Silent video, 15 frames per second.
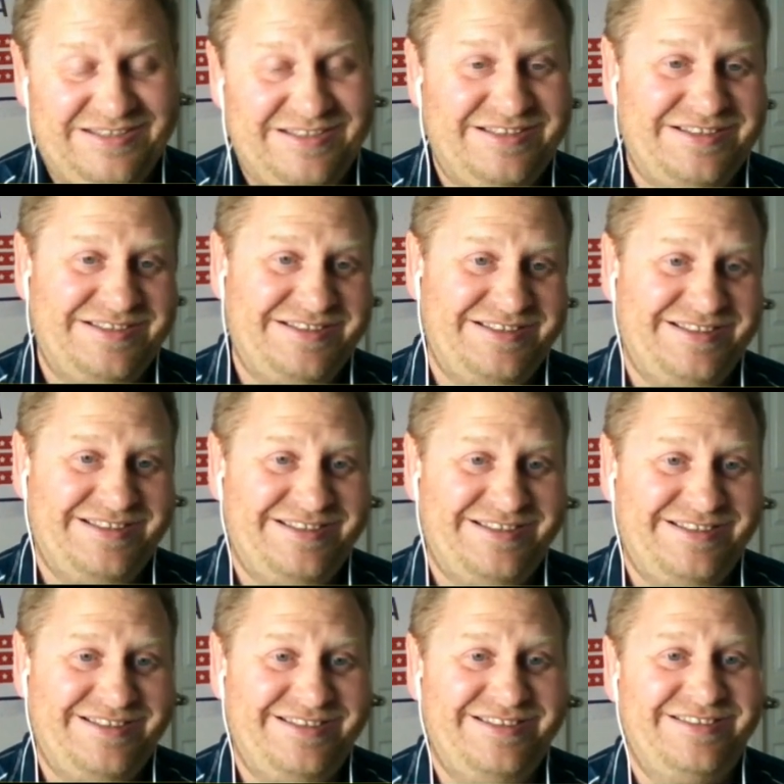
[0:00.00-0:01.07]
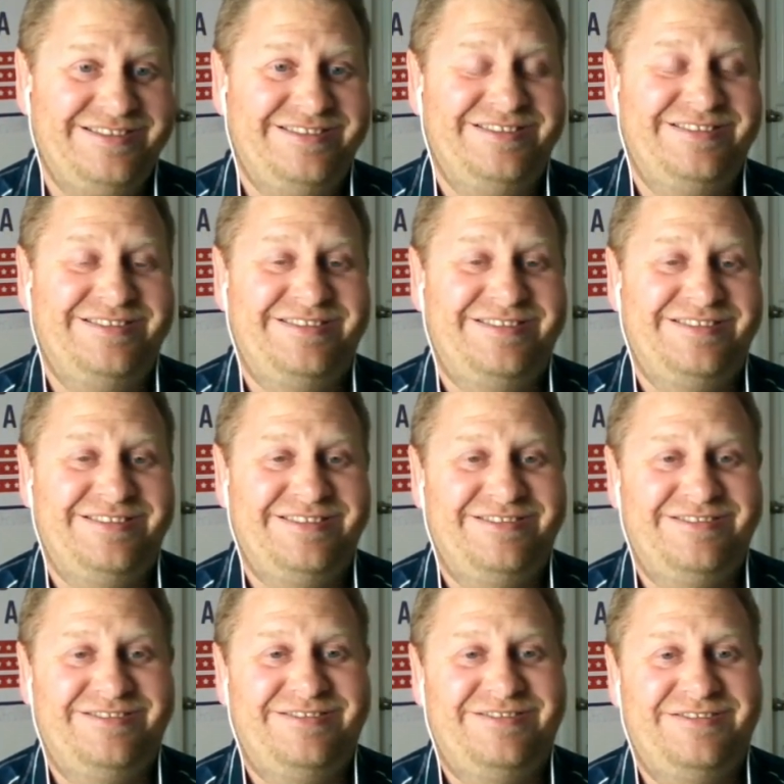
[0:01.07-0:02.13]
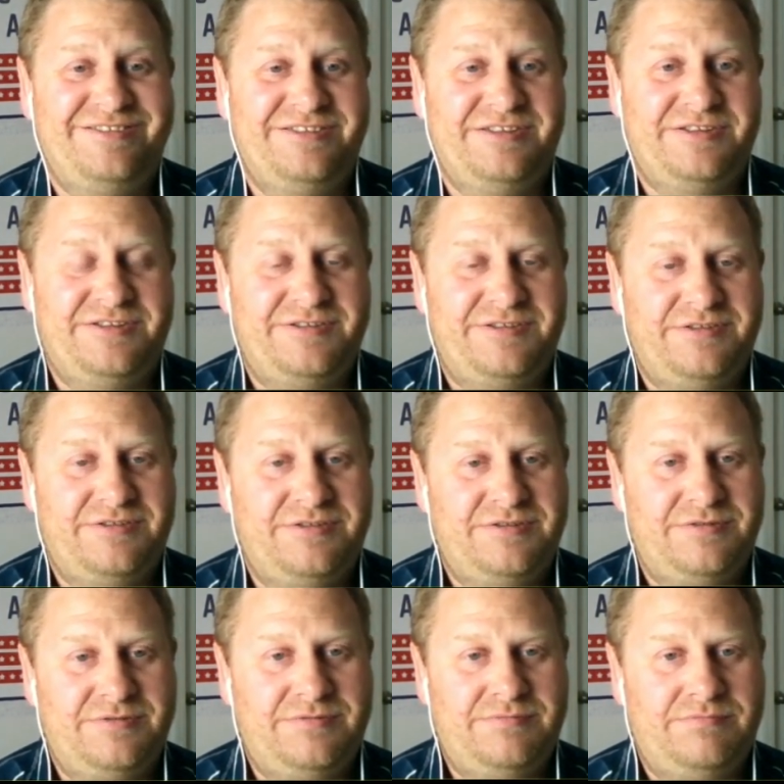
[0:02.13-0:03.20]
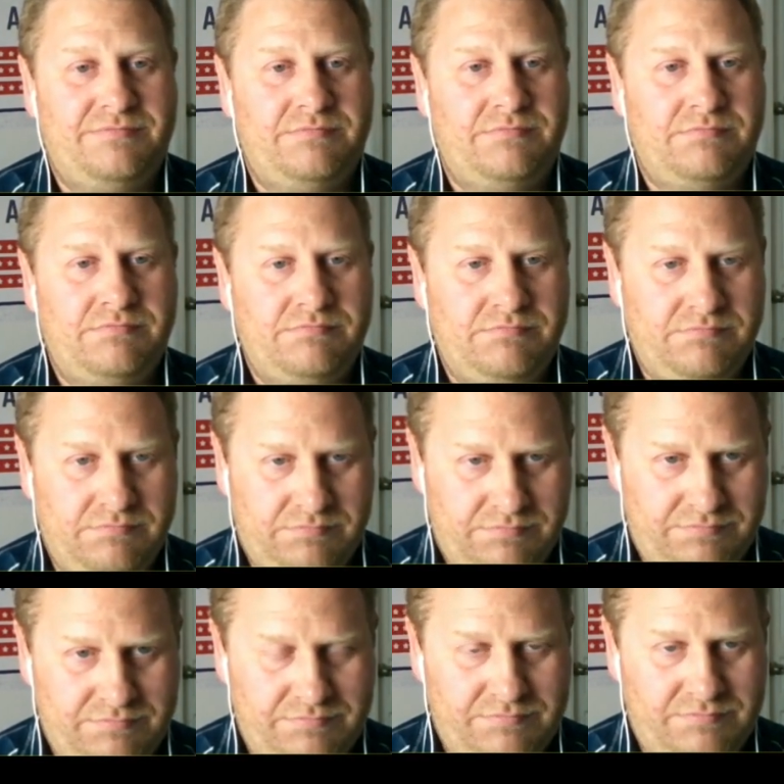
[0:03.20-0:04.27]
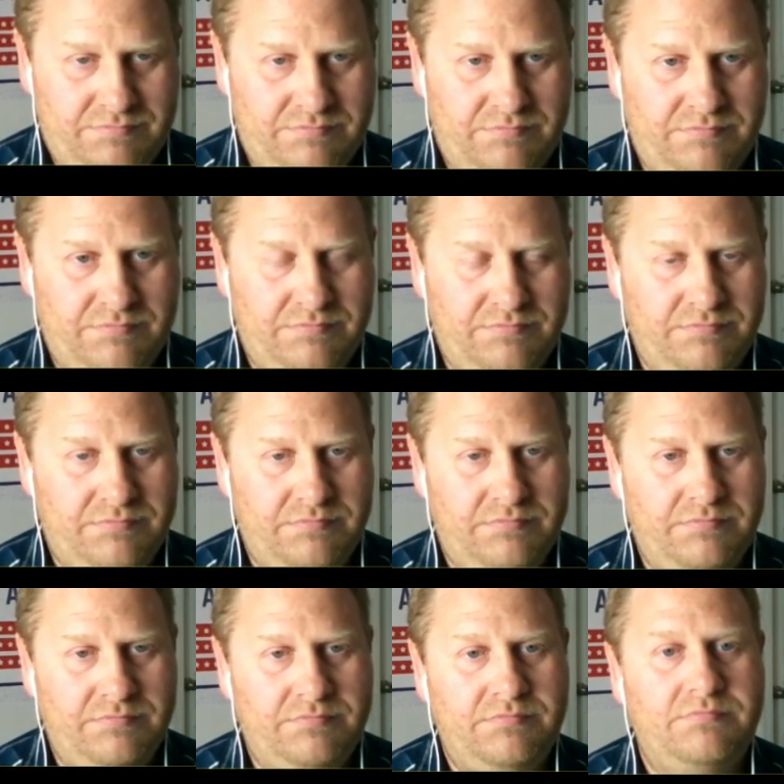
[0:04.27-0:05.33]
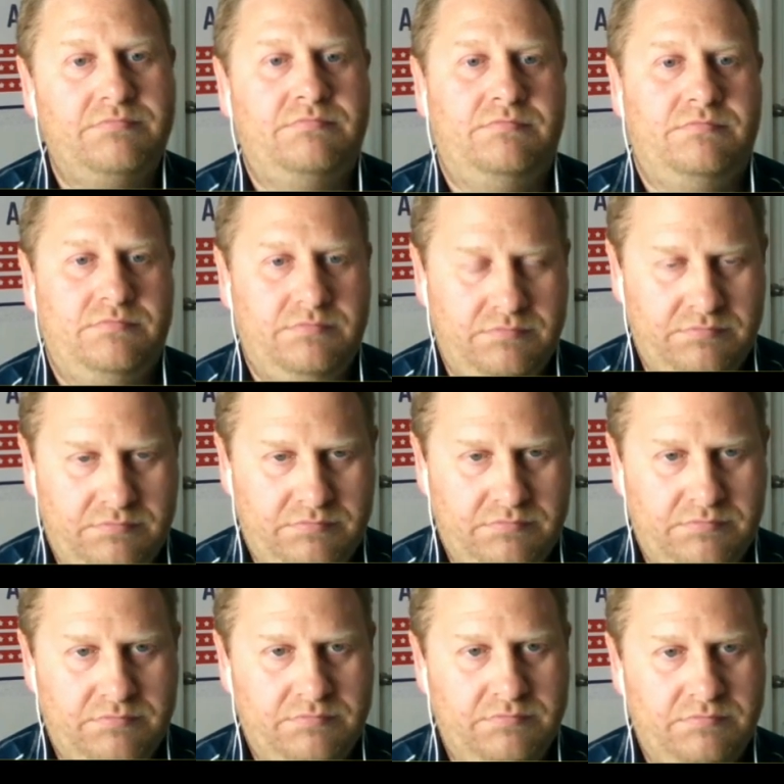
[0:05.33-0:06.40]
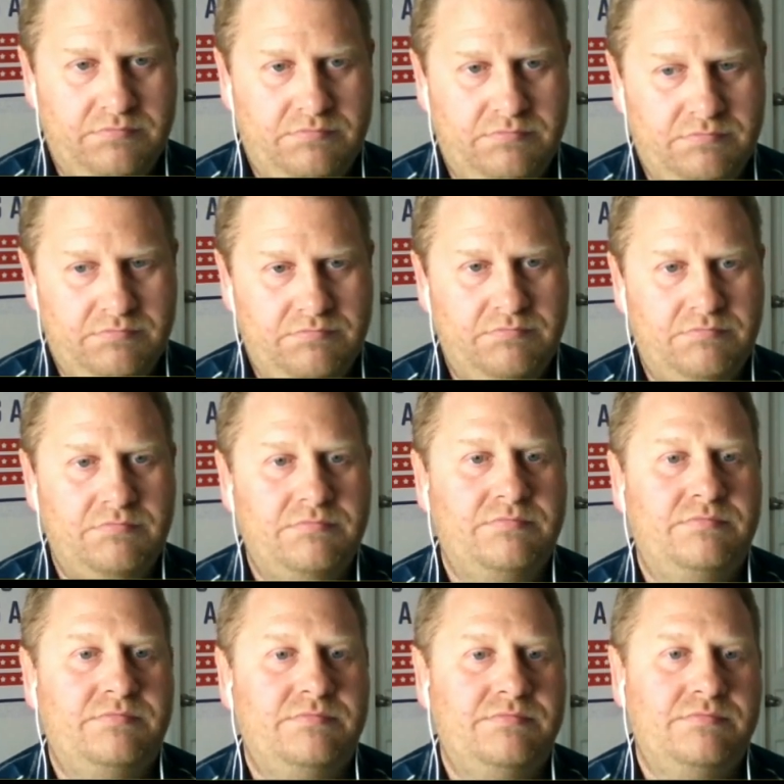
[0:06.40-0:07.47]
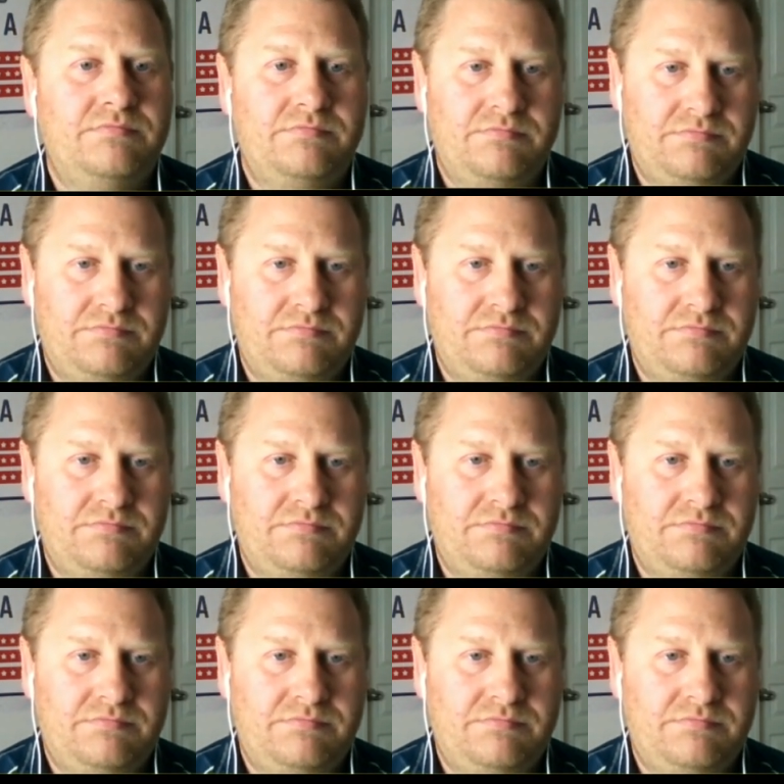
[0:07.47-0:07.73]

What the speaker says: No words are spoken by the person on screen.